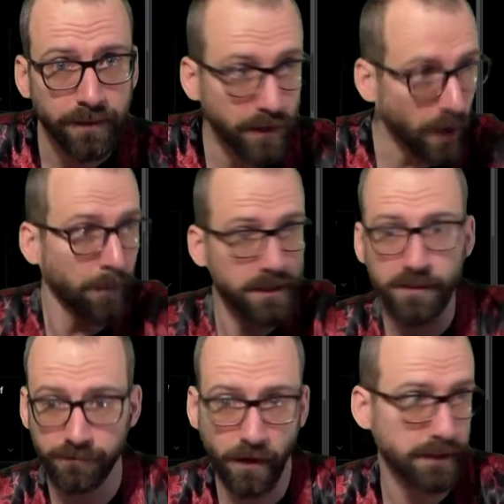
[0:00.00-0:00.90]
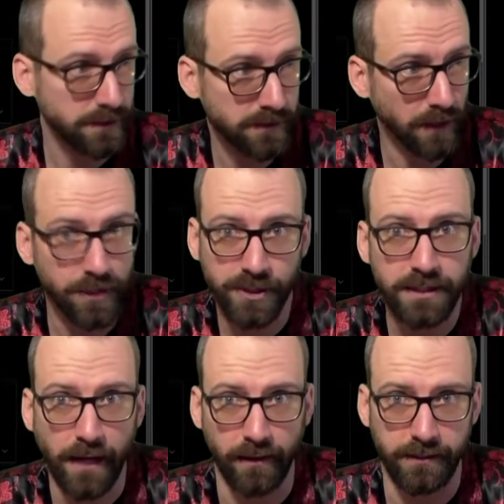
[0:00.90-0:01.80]
Elon Musk is fucking launching
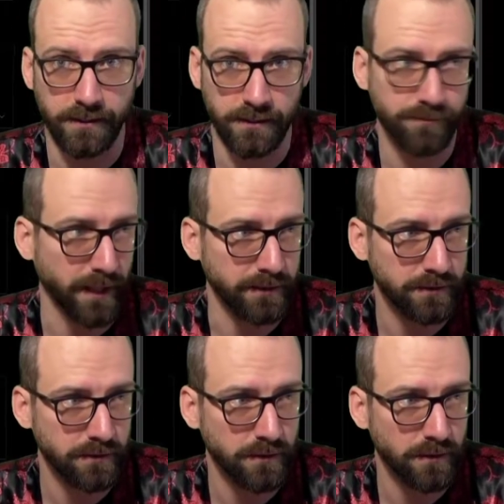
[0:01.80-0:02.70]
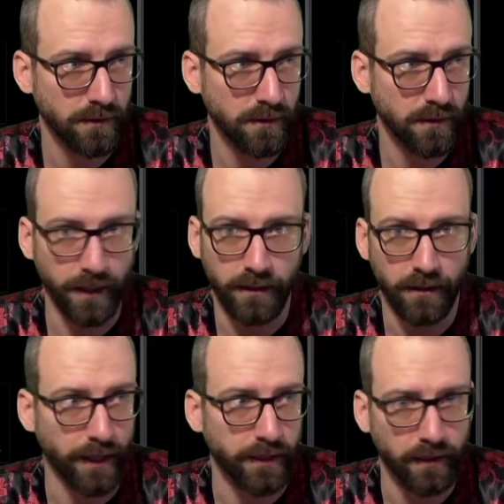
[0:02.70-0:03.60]
satellites into space. Like
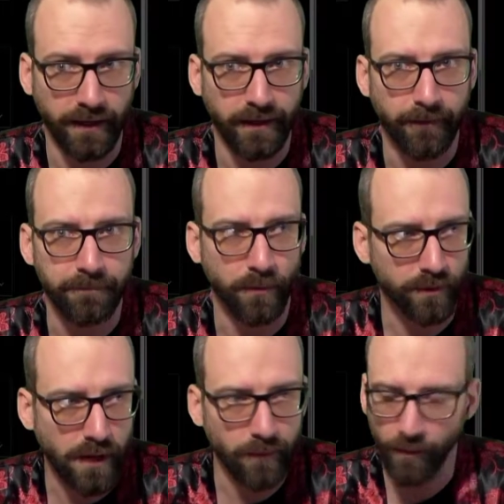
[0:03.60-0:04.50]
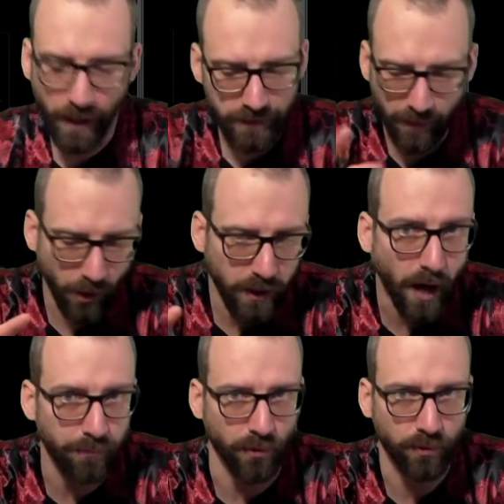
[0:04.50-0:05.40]
we're not talking about a
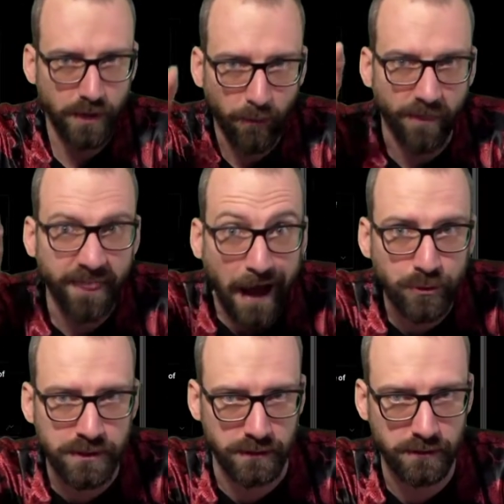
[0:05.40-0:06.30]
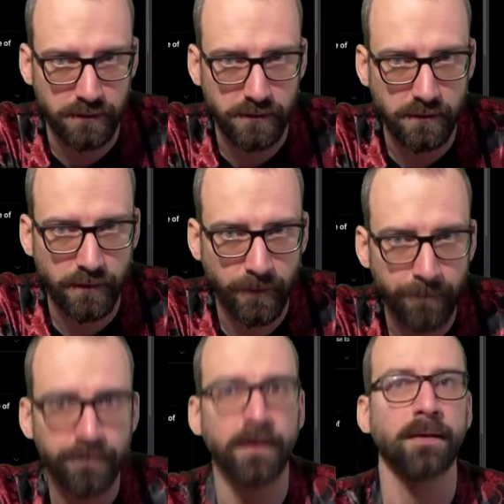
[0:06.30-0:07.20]
couple. We're talking about thousands
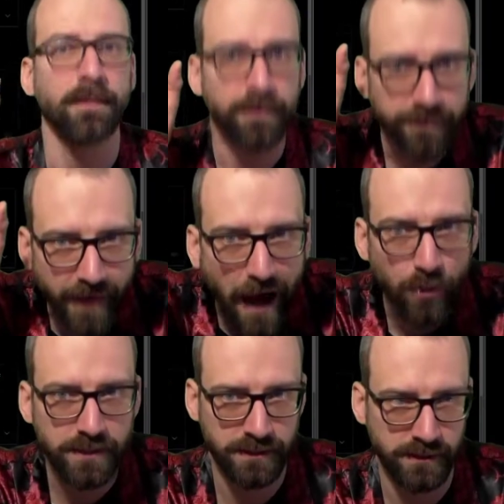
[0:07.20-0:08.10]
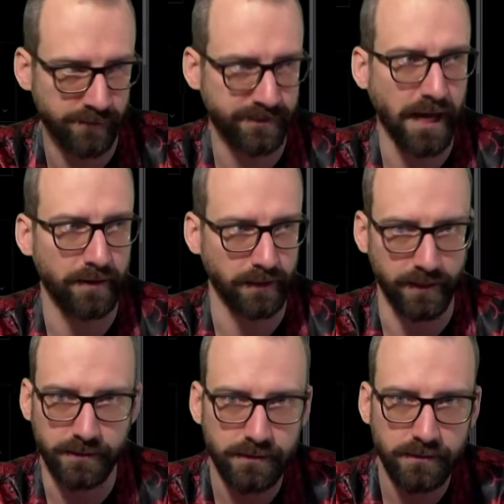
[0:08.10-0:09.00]
of
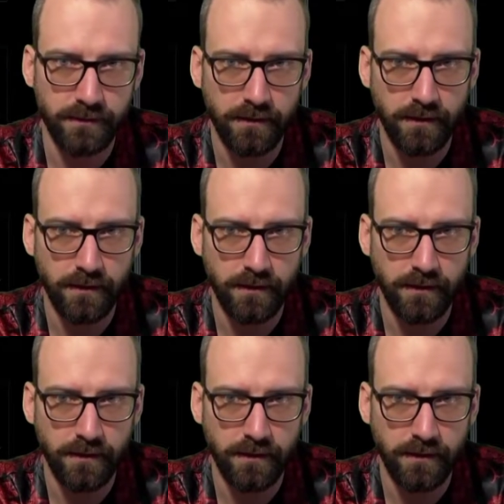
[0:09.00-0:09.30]
satellites.